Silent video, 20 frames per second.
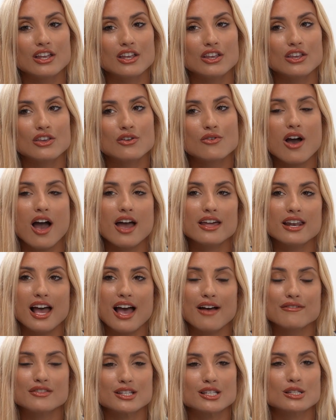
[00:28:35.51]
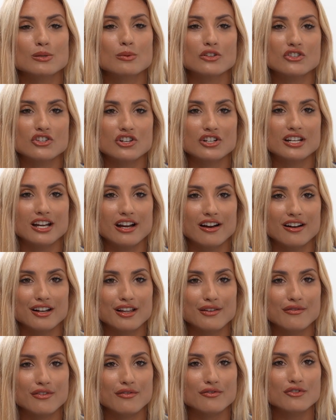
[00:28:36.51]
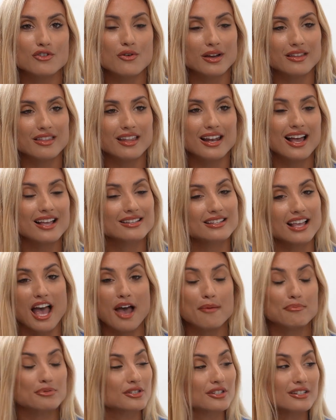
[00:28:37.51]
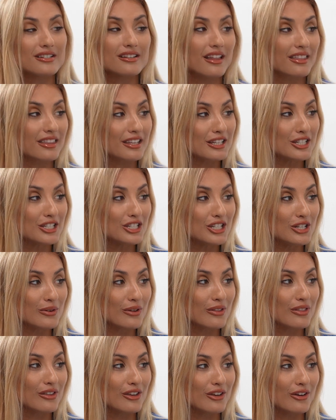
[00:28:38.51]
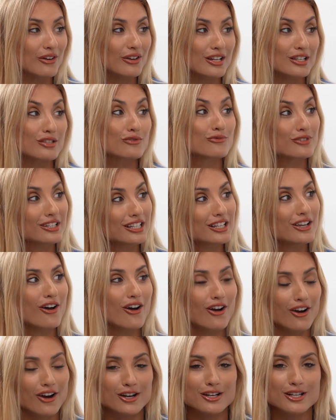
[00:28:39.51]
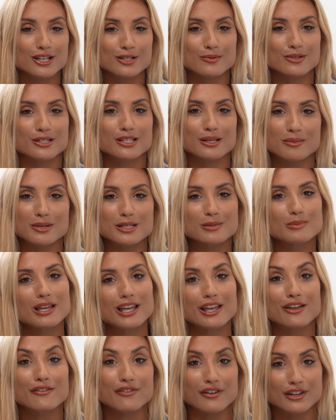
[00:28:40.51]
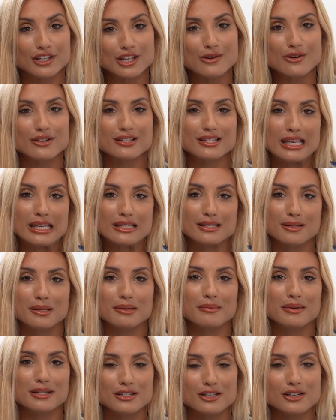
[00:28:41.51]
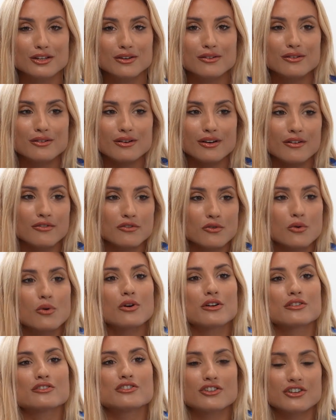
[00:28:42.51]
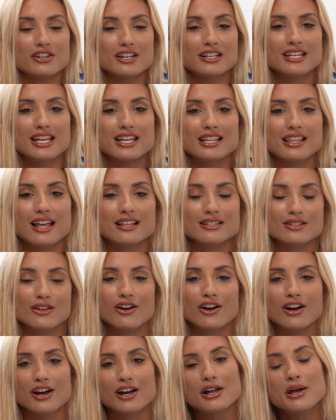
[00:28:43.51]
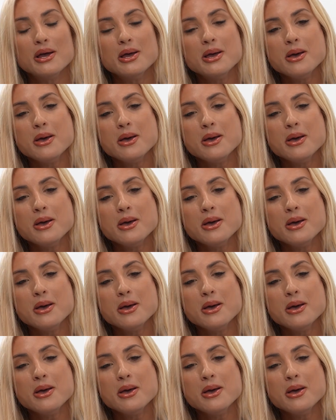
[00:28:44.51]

you kind of have to switch your narrative of knowing that it has absolutely nothing to do with you. And it's really hard, because when someone's making fun of you or saying something mean to you, of course you're going to take that to heart.